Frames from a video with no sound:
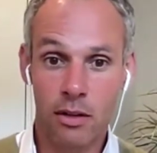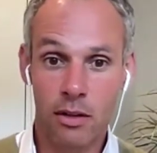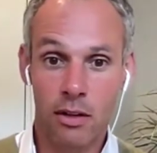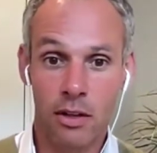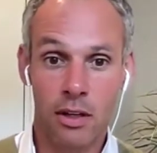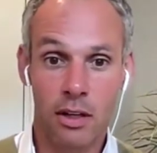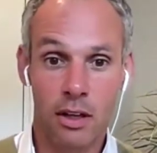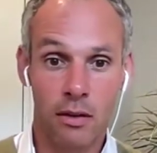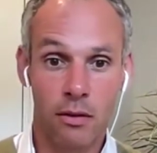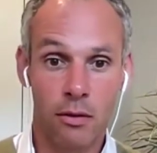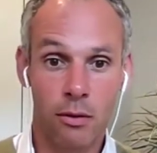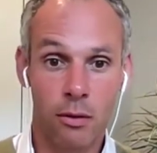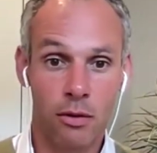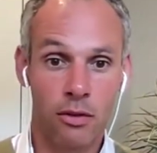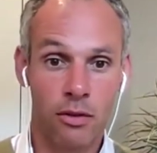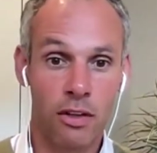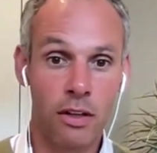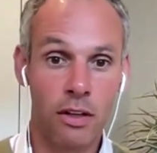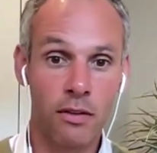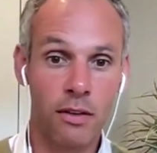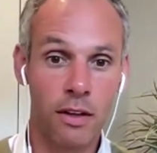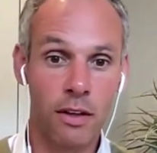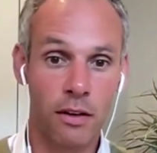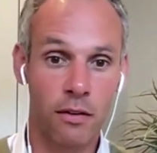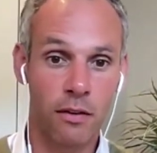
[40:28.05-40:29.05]
and they've
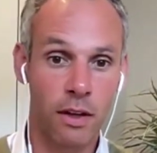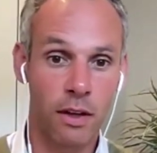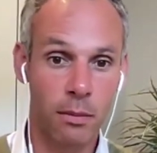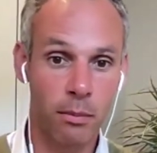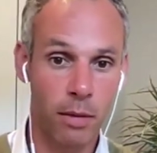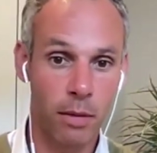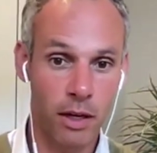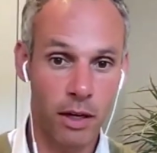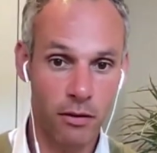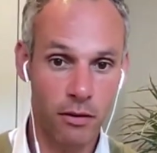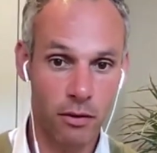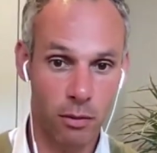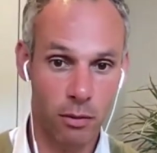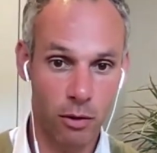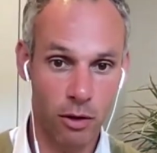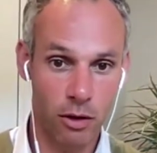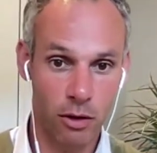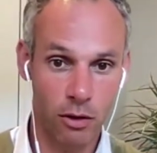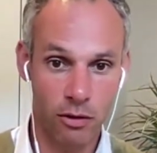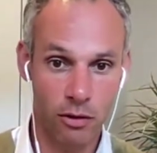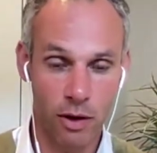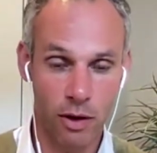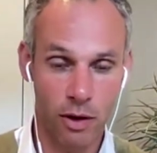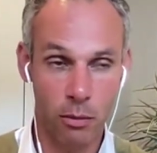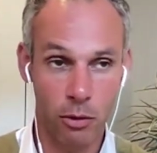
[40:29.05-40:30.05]
received their feedback from the
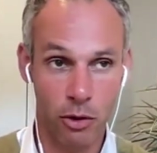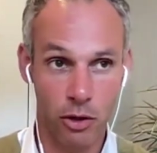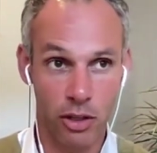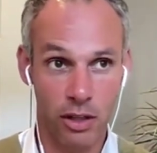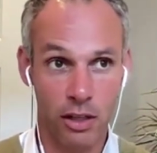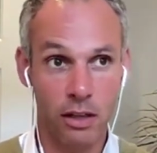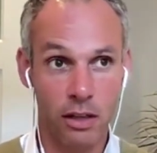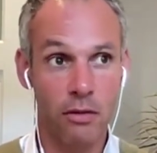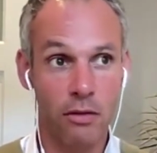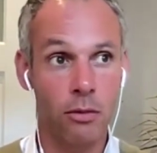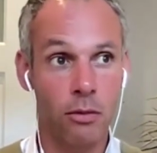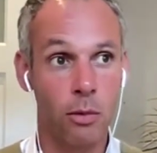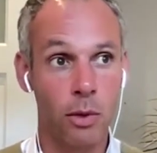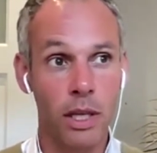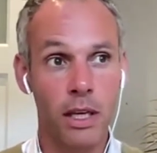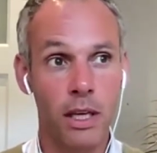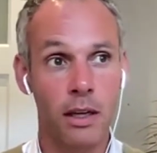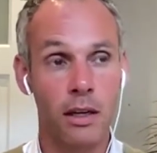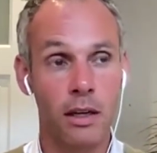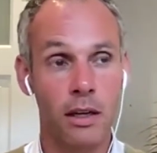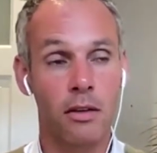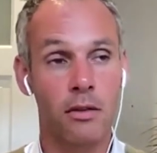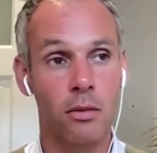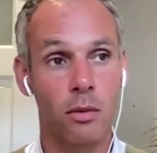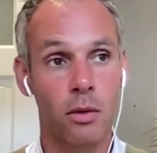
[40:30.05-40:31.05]
notified body this week,
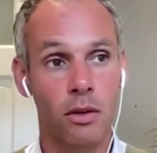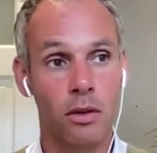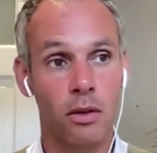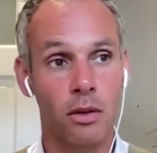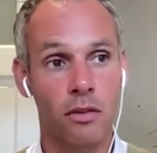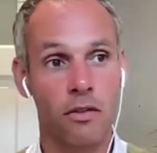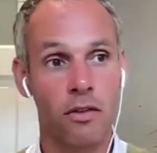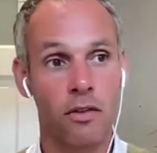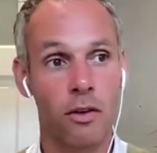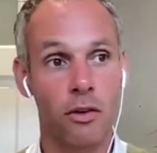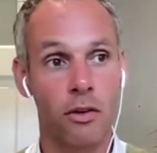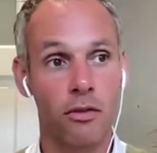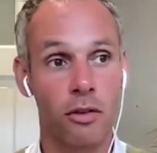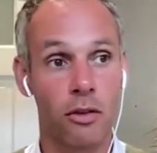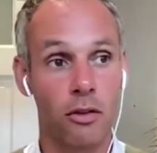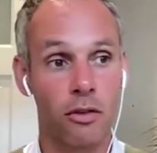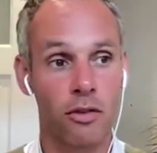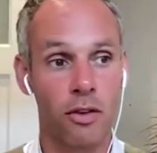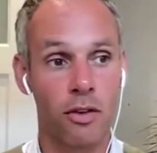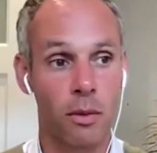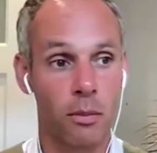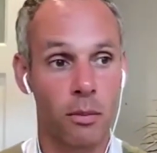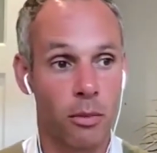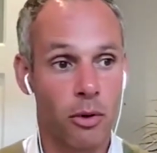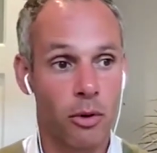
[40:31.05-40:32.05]
and it's one of the first
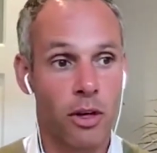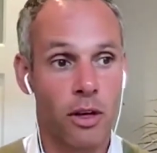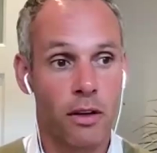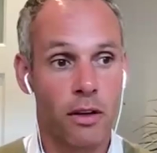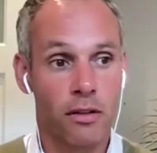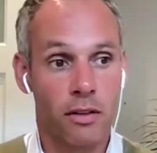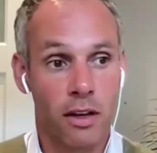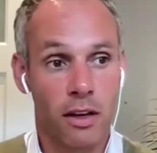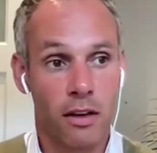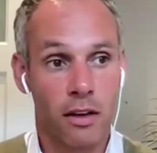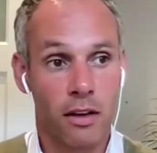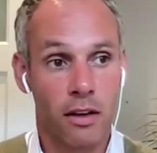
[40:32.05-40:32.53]
notified bodies,